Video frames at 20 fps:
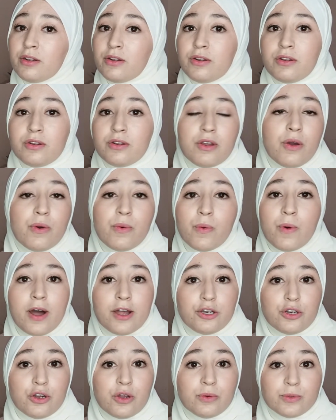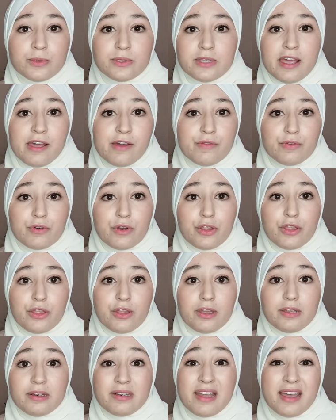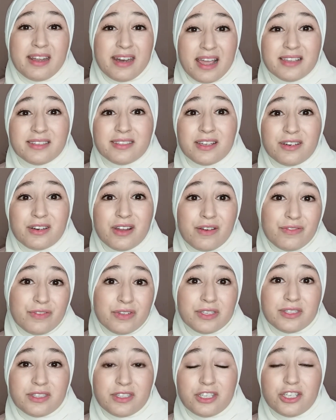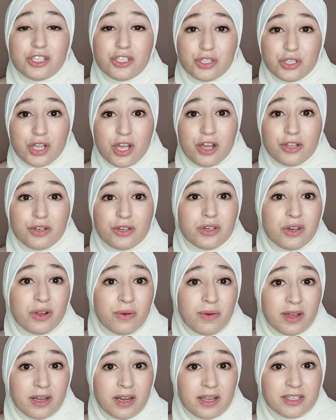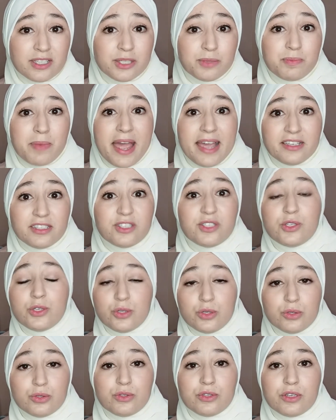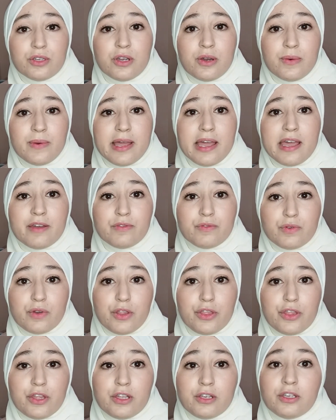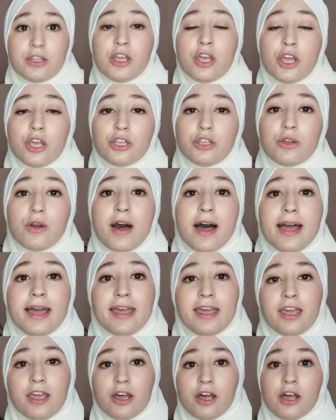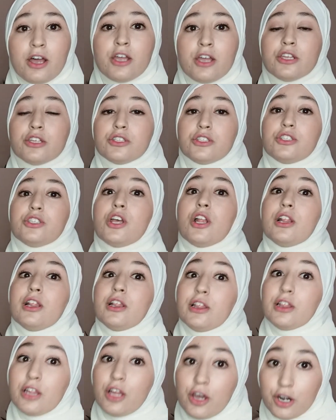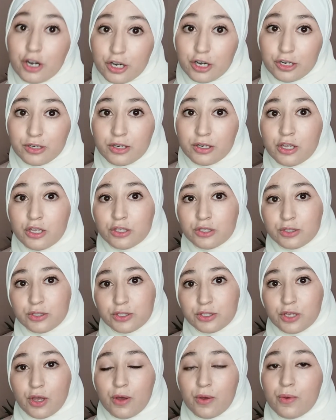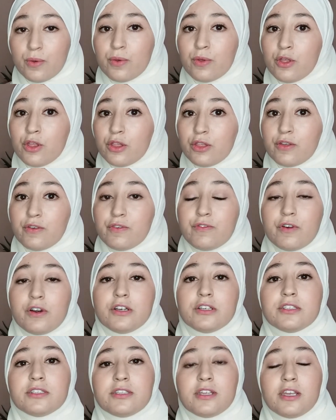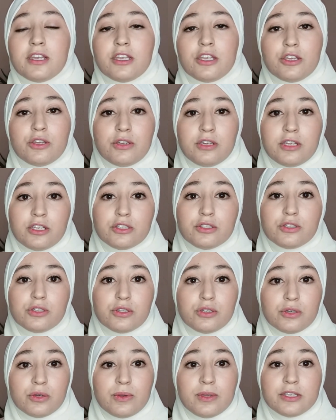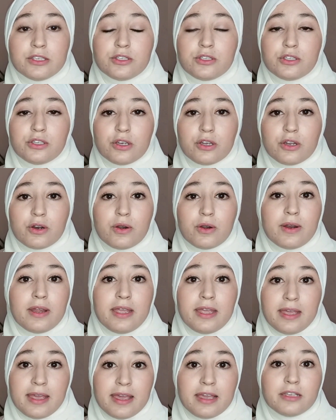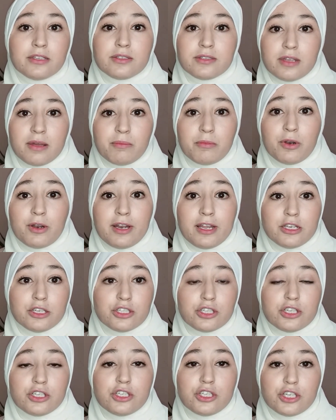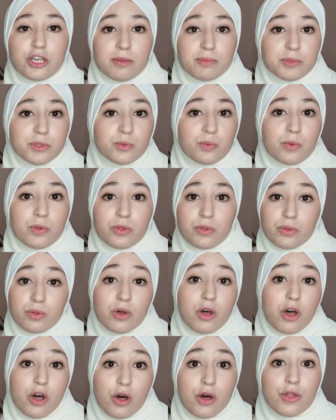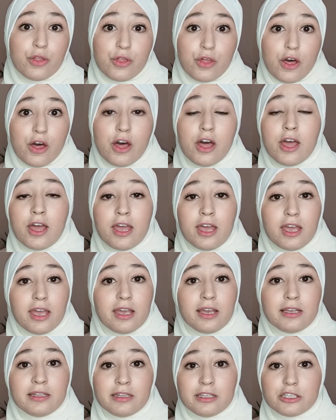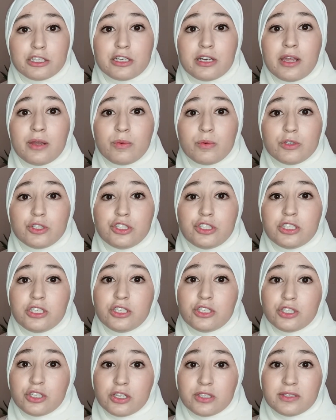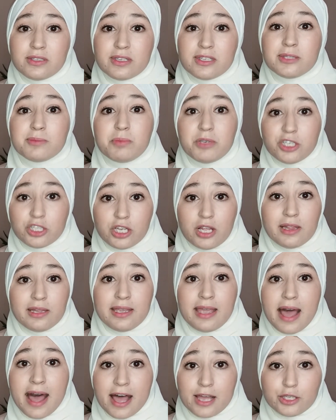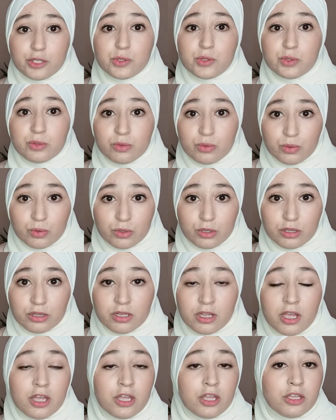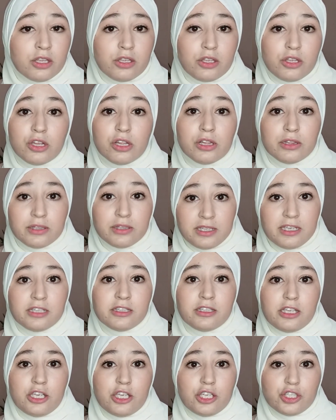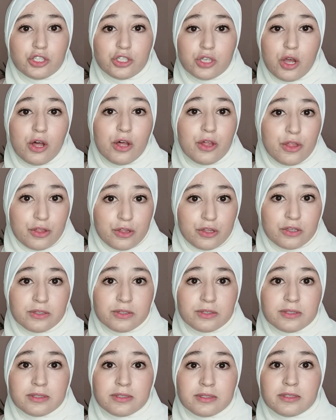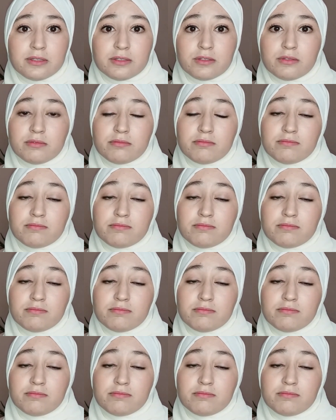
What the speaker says: No one knows everything, and as a novice teacher, no one expects you to know everything. You're here to learn. So, the first thing you need to do is to create some relationships with other English language teachers, especially at school. You'll need each other's.